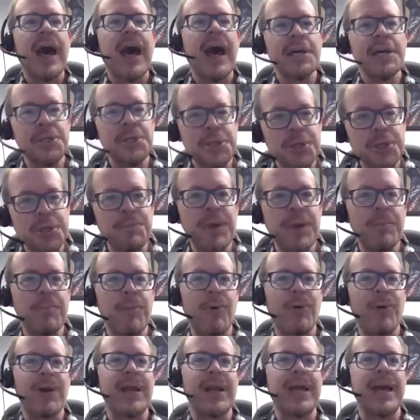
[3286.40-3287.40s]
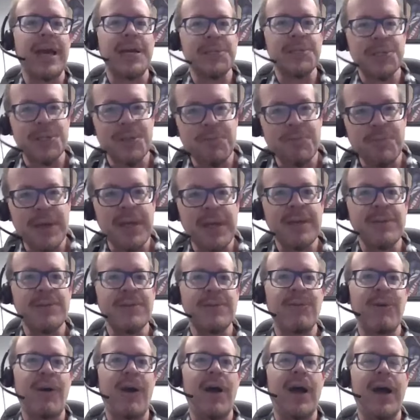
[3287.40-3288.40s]
I should be mourning. I should be
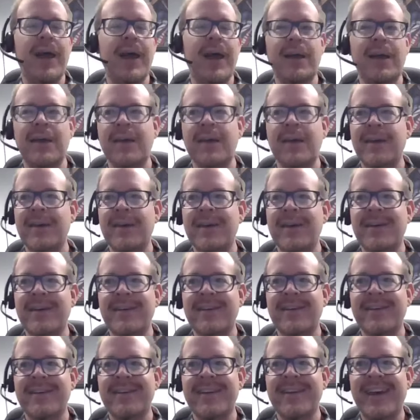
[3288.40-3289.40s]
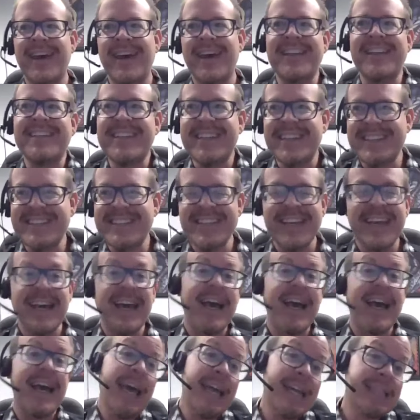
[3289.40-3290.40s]
crying. And
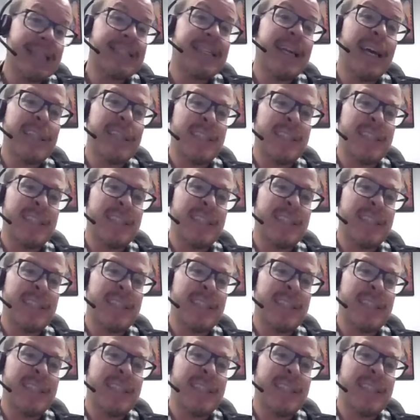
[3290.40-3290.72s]
again, it's